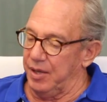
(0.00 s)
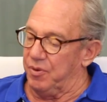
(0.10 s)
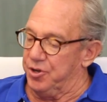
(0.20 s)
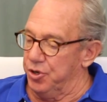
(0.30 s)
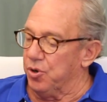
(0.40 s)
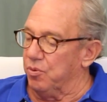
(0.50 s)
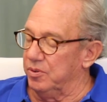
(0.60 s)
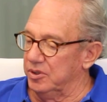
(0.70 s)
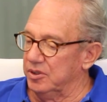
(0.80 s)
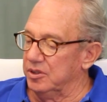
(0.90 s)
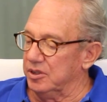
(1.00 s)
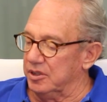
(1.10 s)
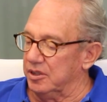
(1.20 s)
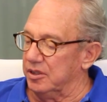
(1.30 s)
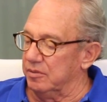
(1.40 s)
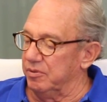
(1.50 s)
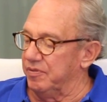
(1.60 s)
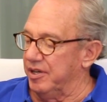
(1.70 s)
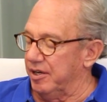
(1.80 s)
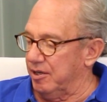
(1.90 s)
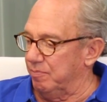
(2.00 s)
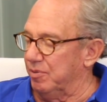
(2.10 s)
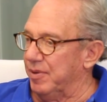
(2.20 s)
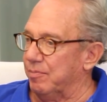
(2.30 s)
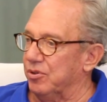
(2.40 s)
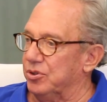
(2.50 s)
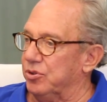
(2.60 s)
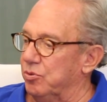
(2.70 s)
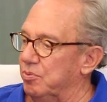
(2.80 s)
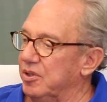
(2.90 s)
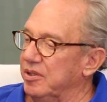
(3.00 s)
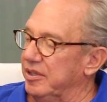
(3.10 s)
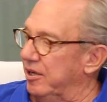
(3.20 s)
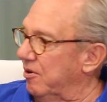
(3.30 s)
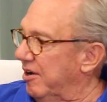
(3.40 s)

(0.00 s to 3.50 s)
we do, we've got a couple of members who are